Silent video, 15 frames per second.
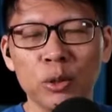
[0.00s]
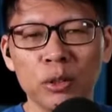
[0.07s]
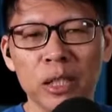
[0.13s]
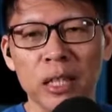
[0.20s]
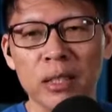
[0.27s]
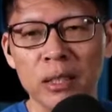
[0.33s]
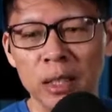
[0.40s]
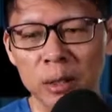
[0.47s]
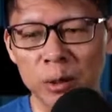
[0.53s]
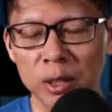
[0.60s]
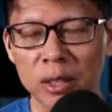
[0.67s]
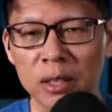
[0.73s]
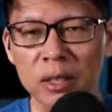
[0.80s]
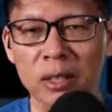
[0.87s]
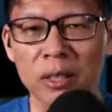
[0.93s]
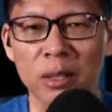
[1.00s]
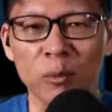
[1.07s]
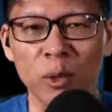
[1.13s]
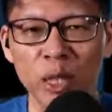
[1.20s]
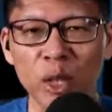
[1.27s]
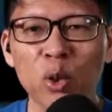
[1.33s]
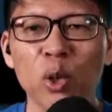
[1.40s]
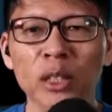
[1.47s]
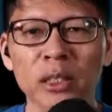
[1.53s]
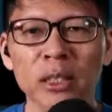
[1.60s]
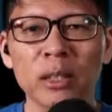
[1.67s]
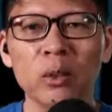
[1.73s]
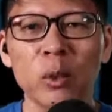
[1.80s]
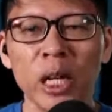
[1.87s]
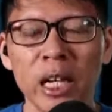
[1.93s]
Yesterday was
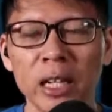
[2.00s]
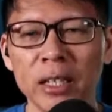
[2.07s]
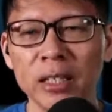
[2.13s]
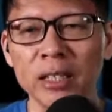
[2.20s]
1/4 way.